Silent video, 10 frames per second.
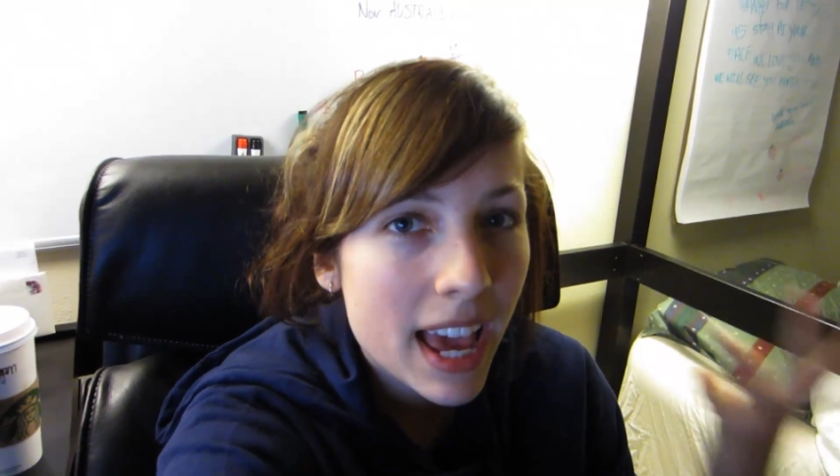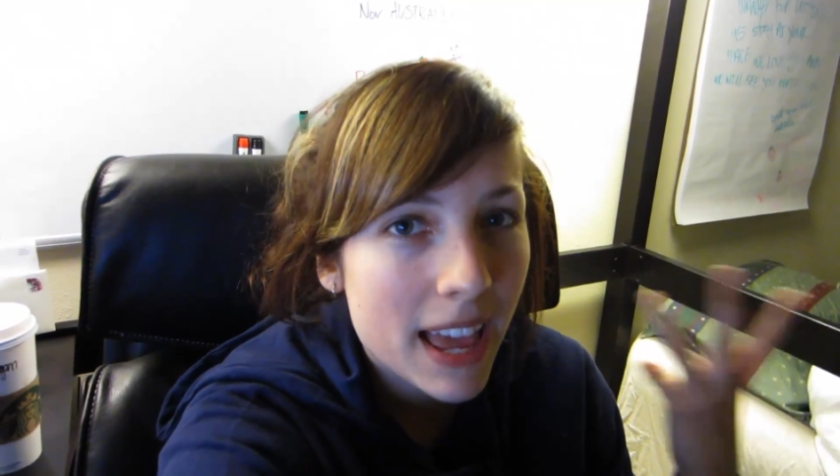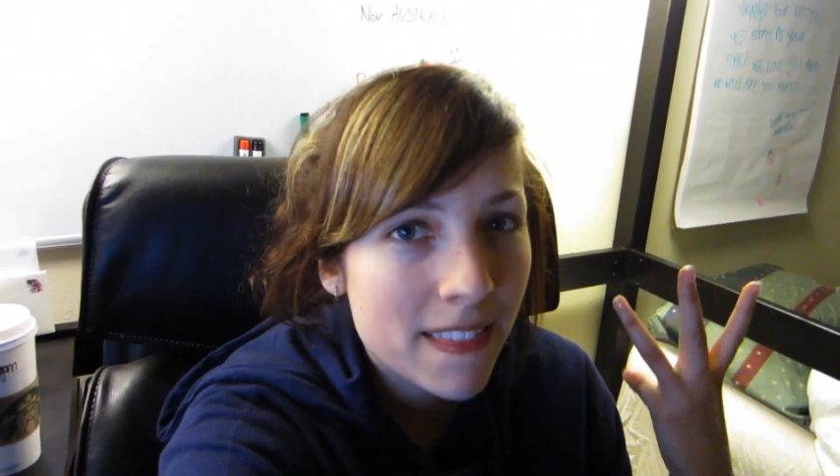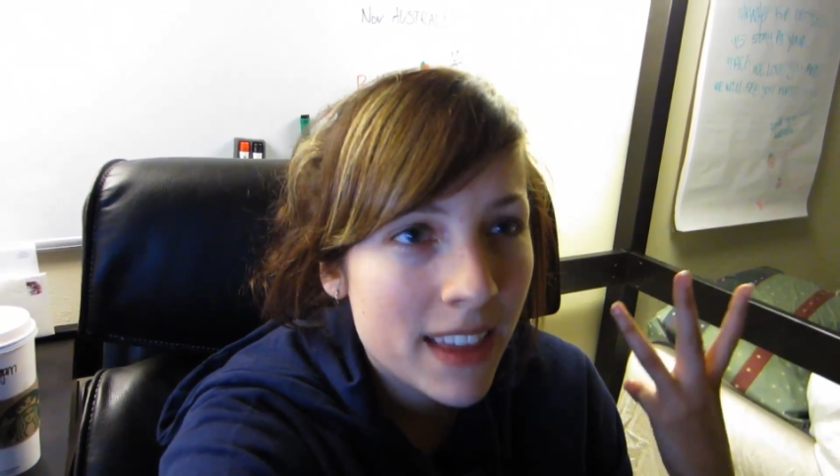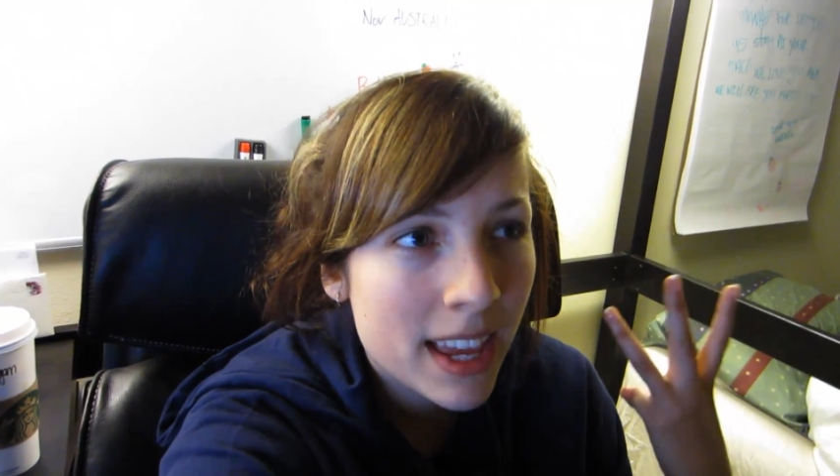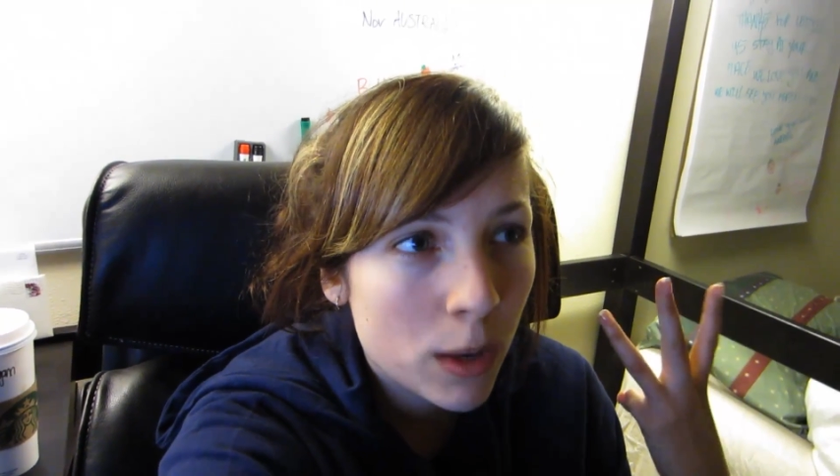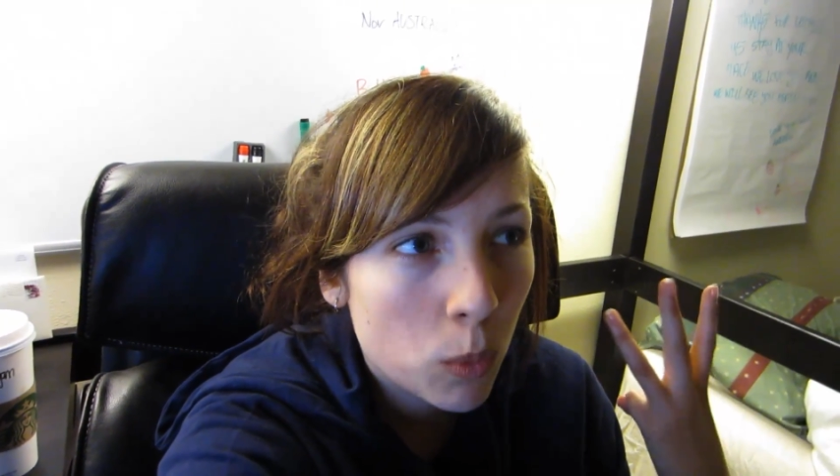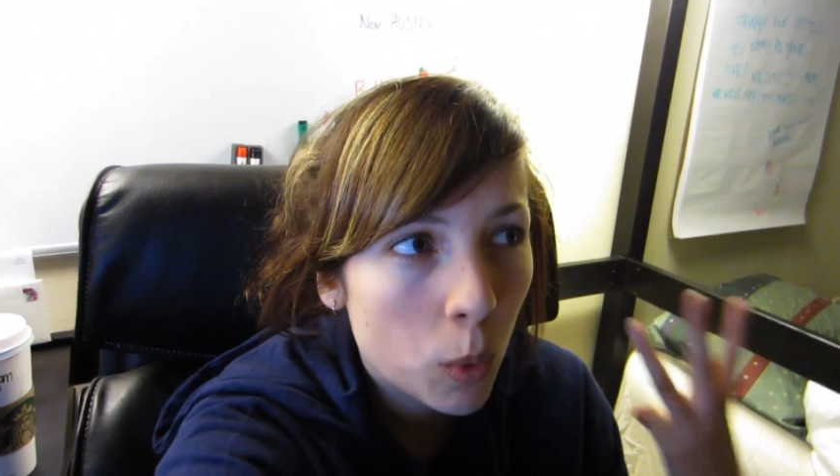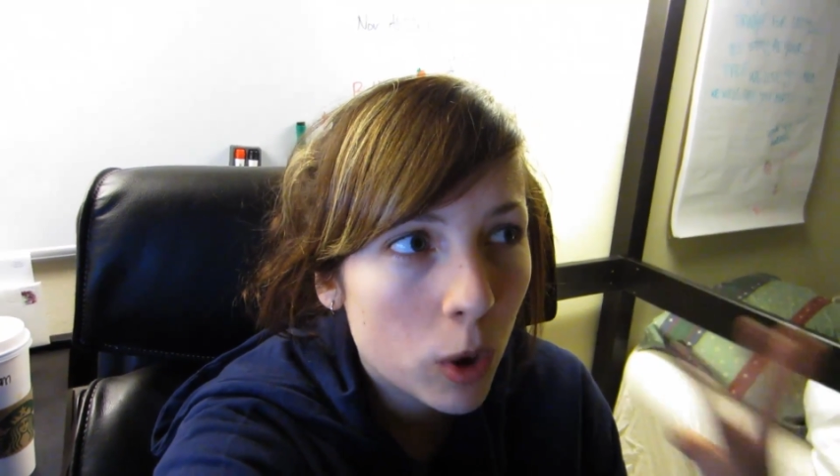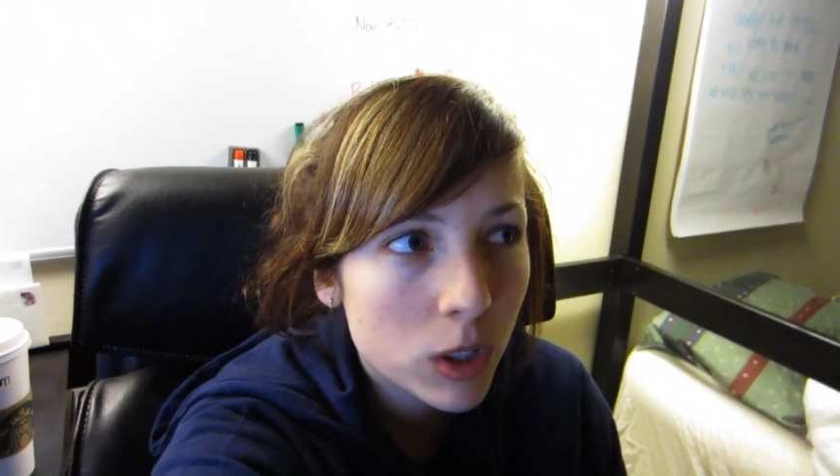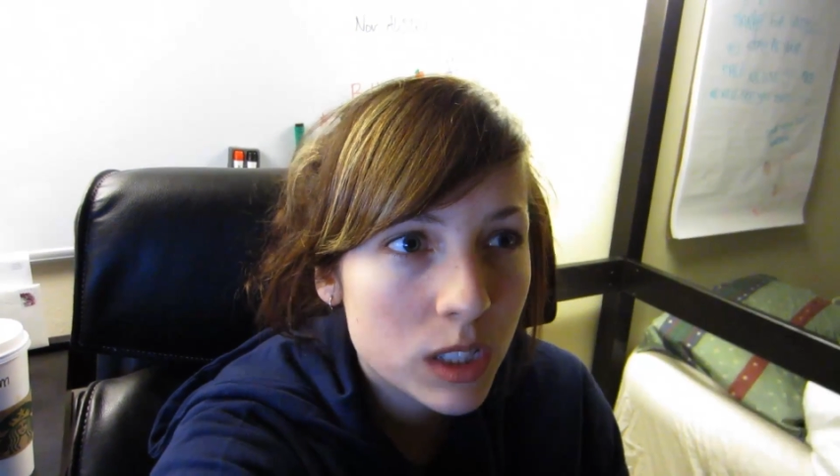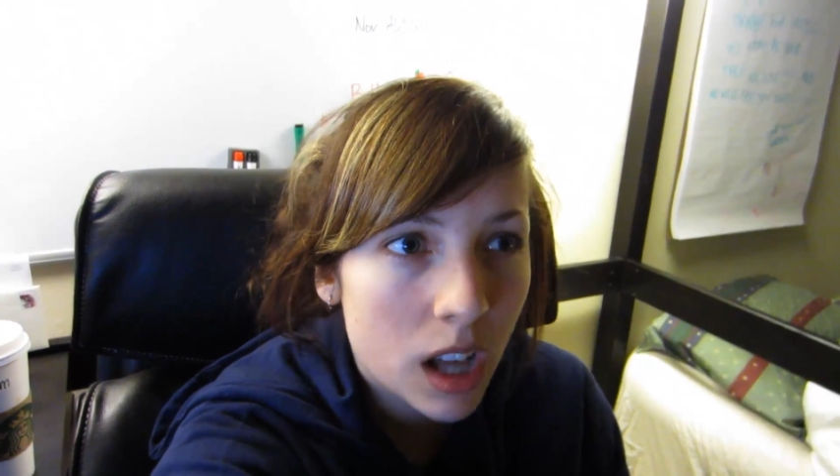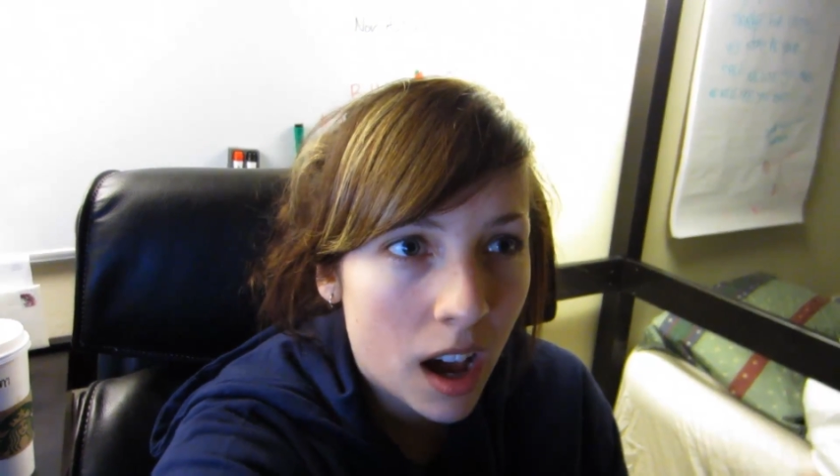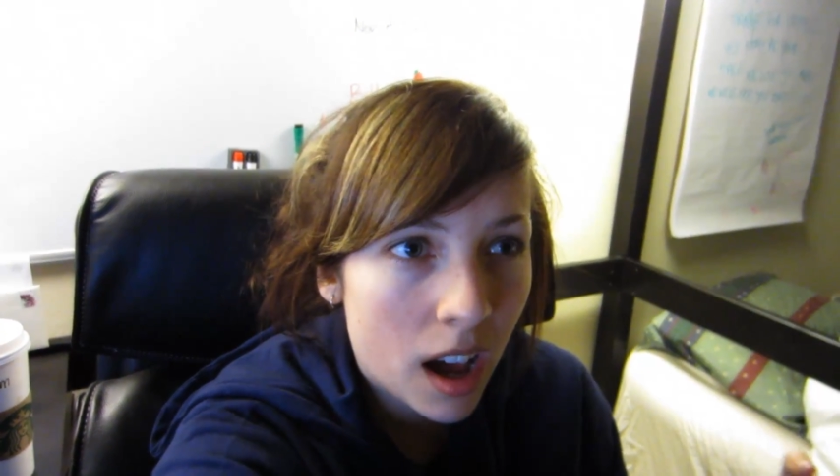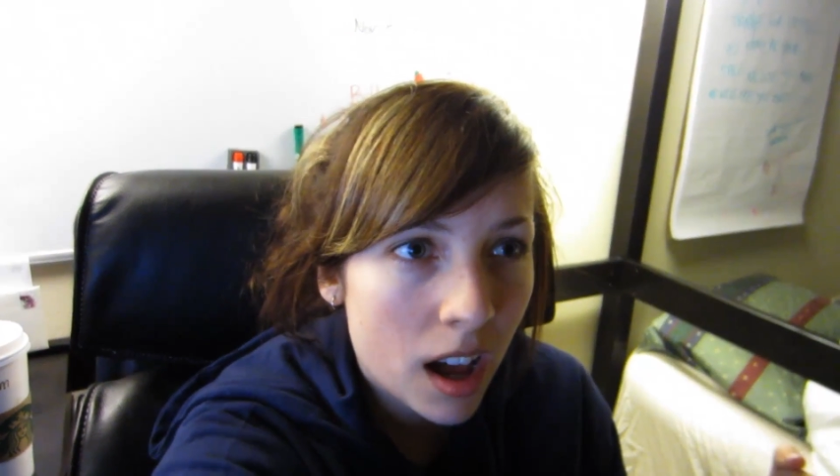and then
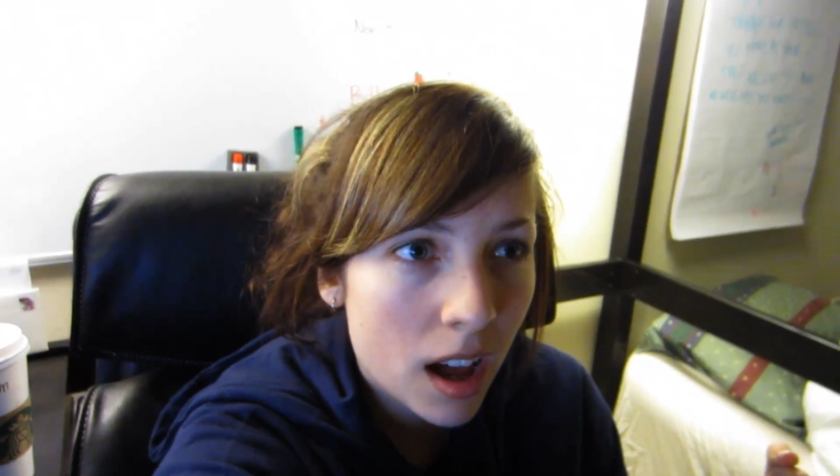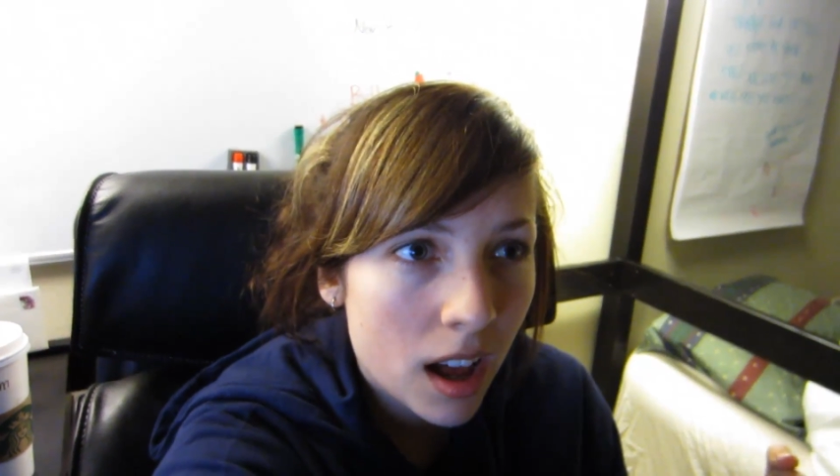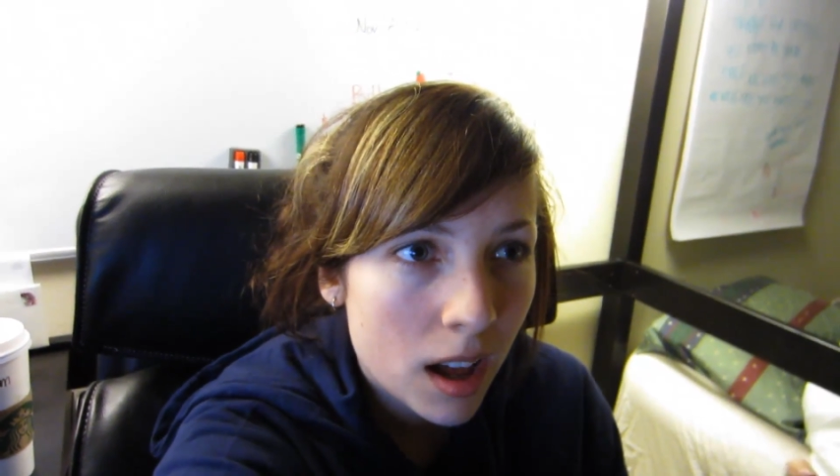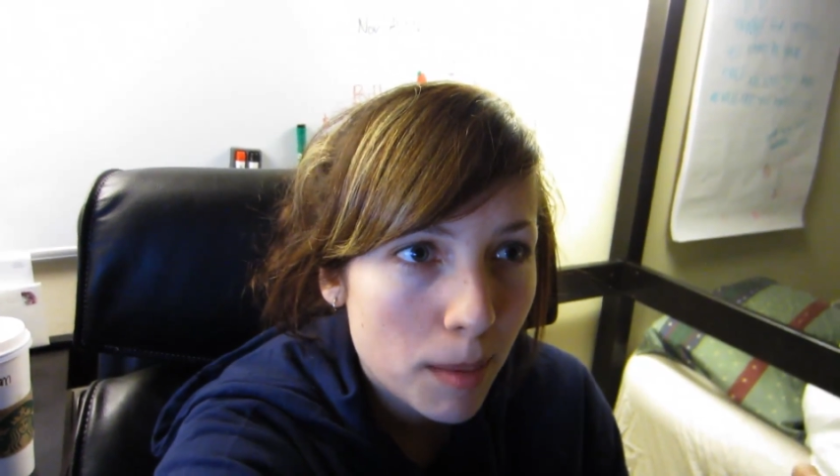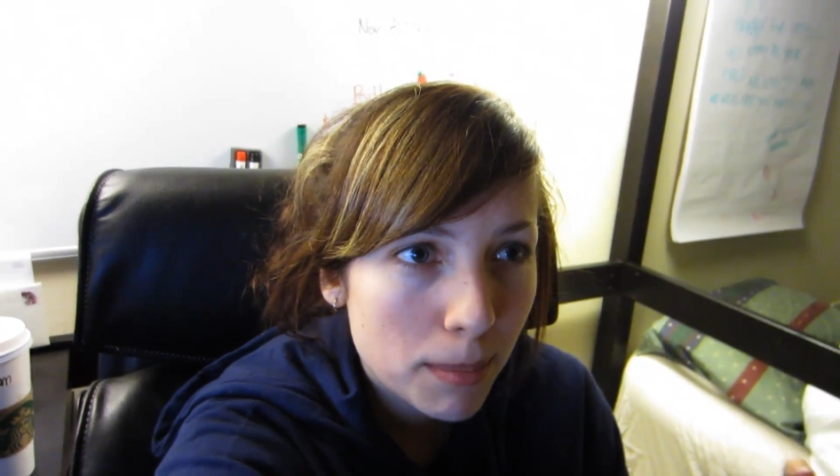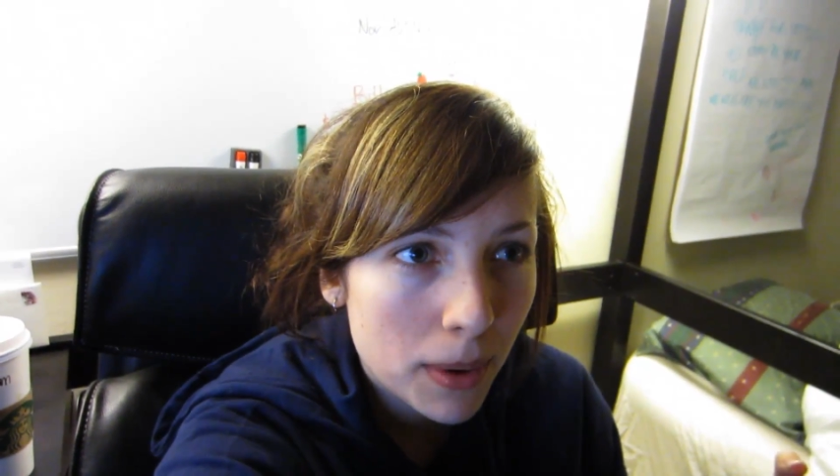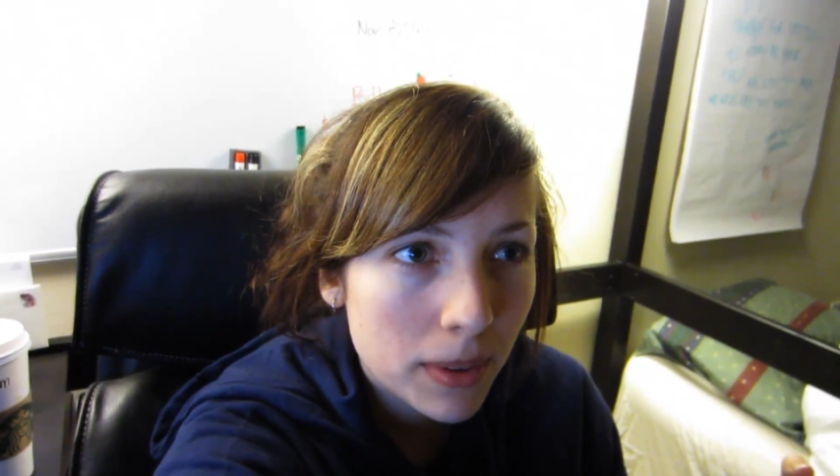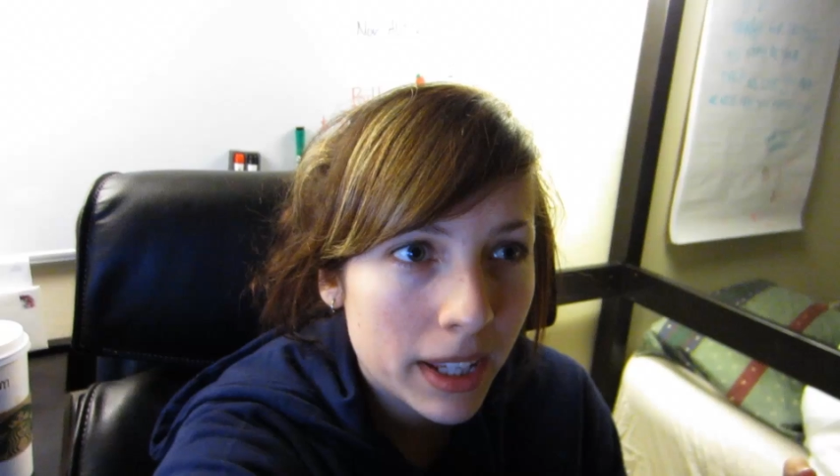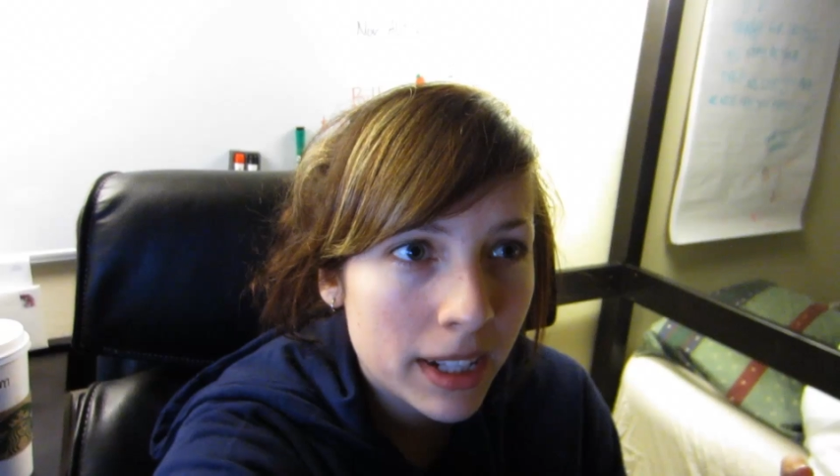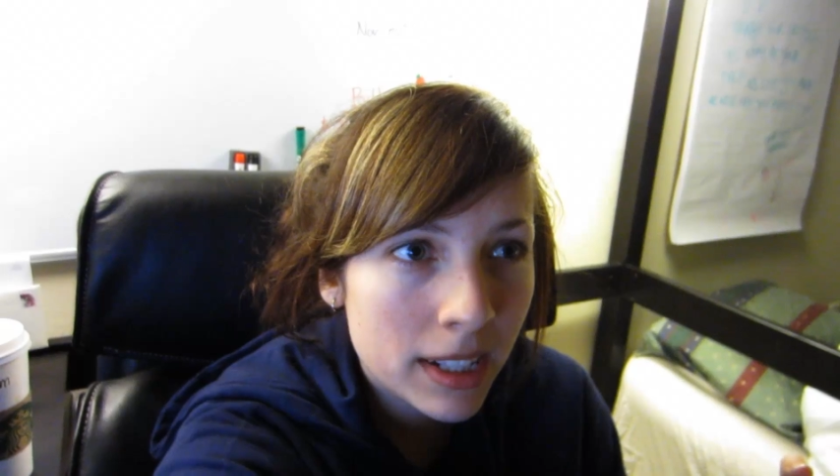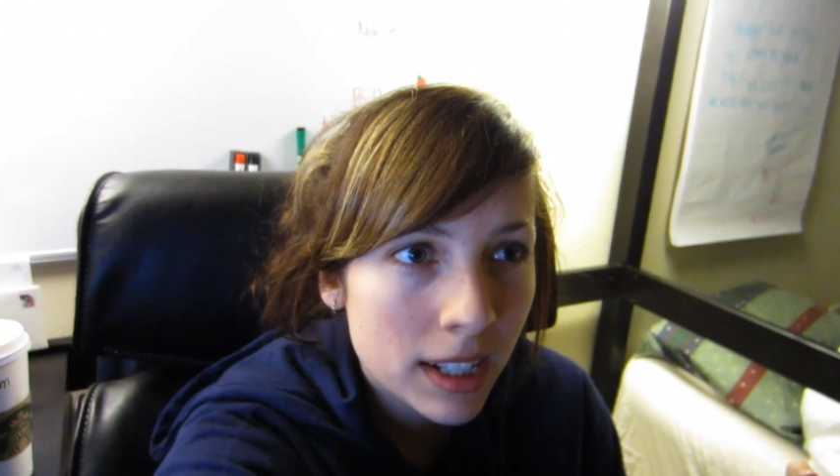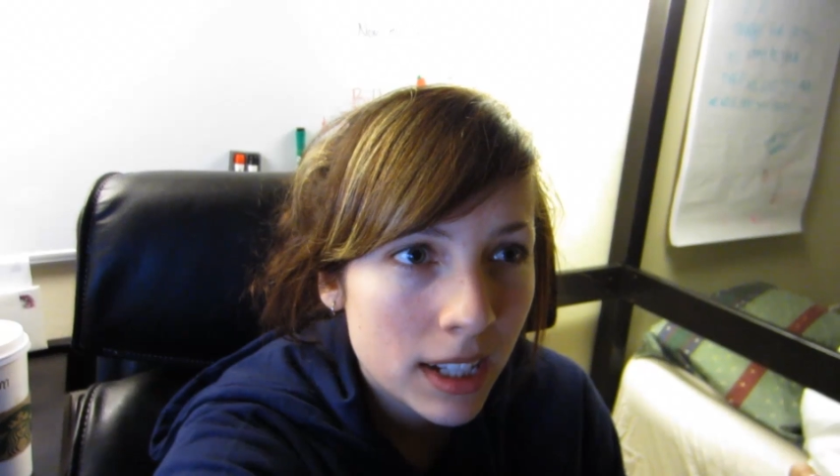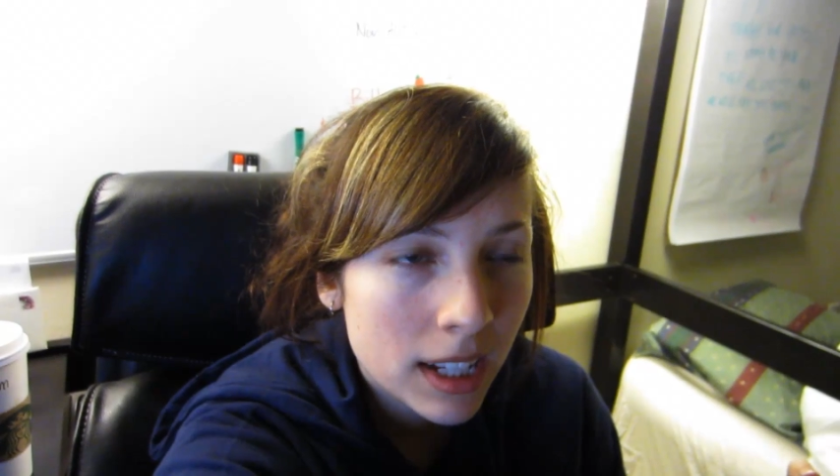Warsaw, Poland,